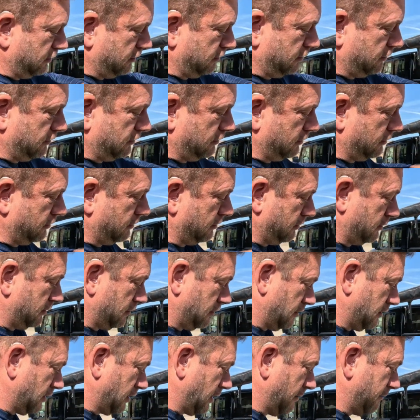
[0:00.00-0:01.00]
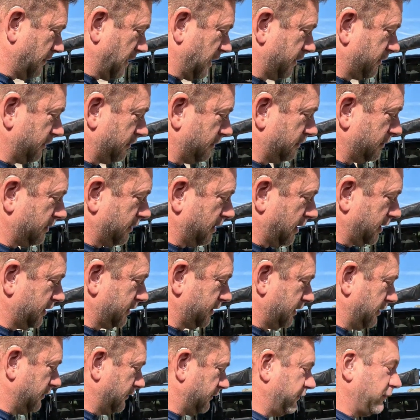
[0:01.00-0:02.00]
I'm gonna make sure it's not
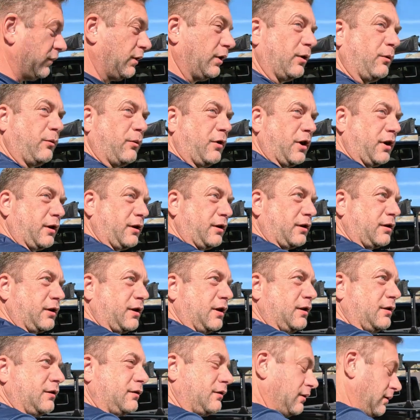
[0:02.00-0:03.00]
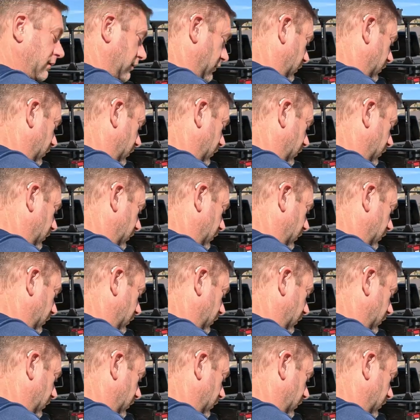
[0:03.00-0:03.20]
still full of water, because